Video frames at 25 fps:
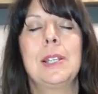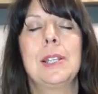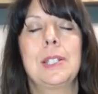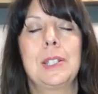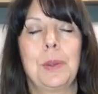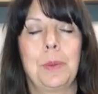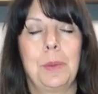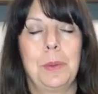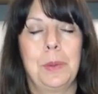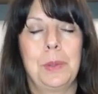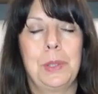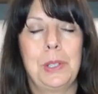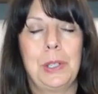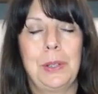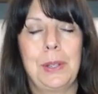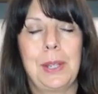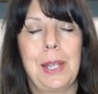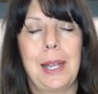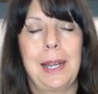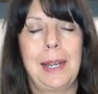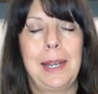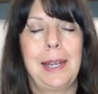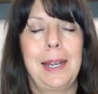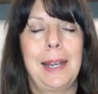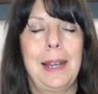So we'll do
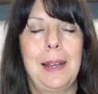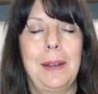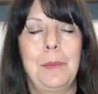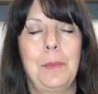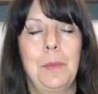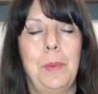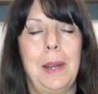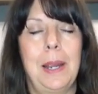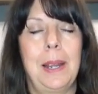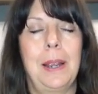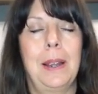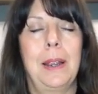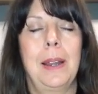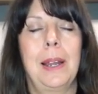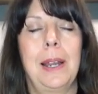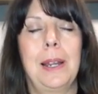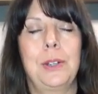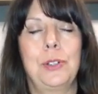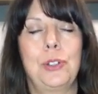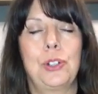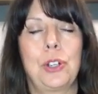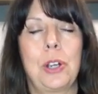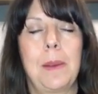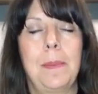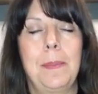that again where I
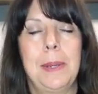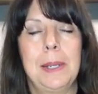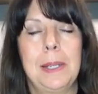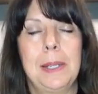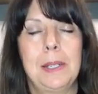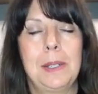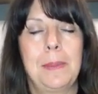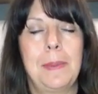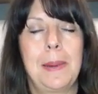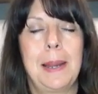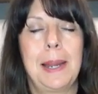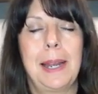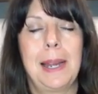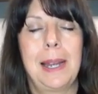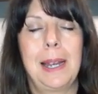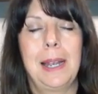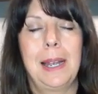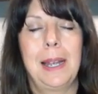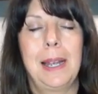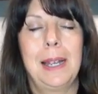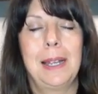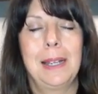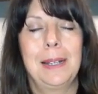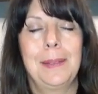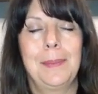drop into my
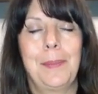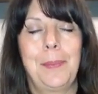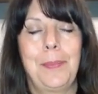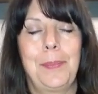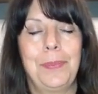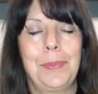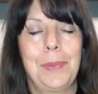heart